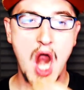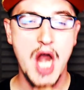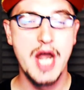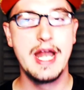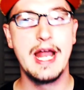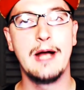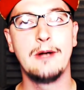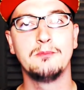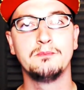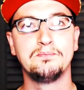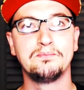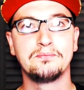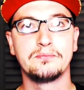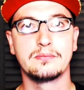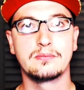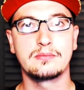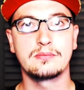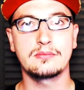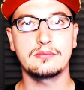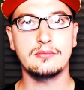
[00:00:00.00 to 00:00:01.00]
Now,
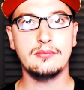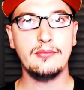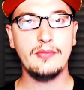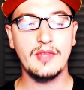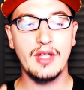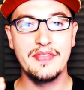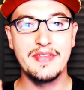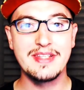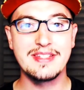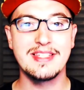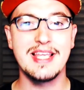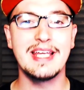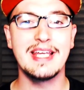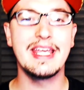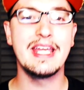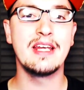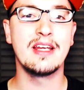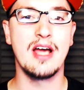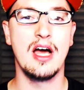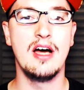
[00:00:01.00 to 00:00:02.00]
the
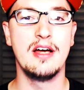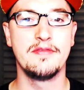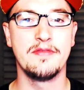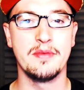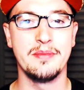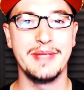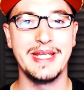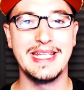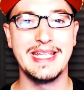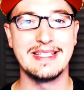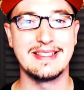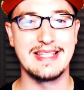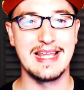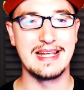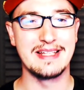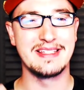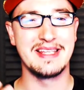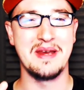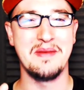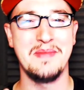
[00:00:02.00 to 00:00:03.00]
second con for me is that
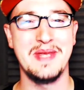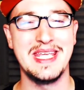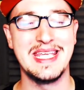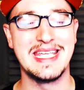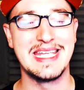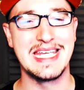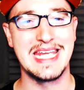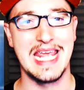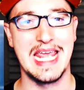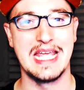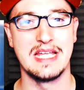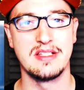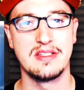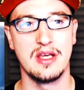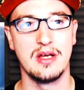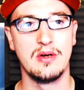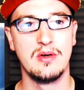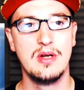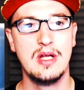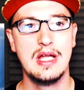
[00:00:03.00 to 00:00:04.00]
it's going to be in
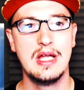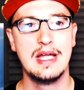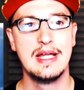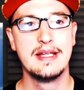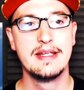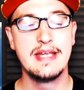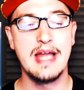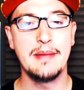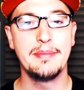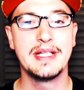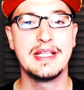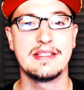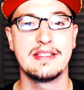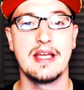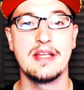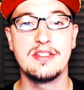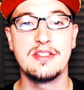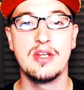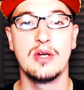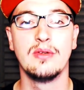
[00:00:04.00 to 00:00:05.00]
Kanto. Not because
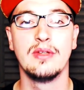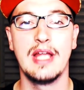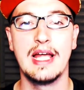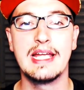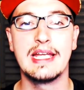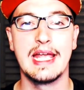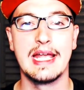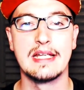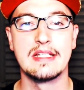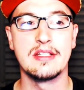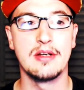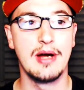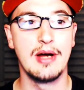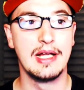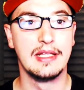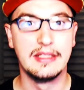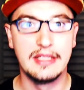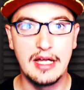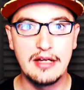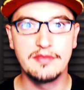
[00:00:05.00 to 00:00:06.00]
I don't like Kanto, I
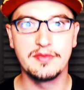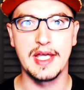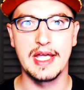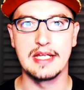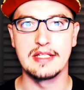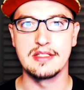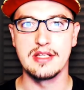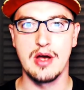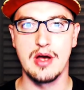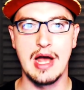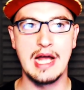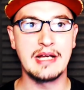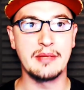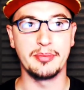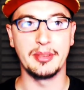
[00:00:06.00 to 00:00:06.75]
love Kanto. I could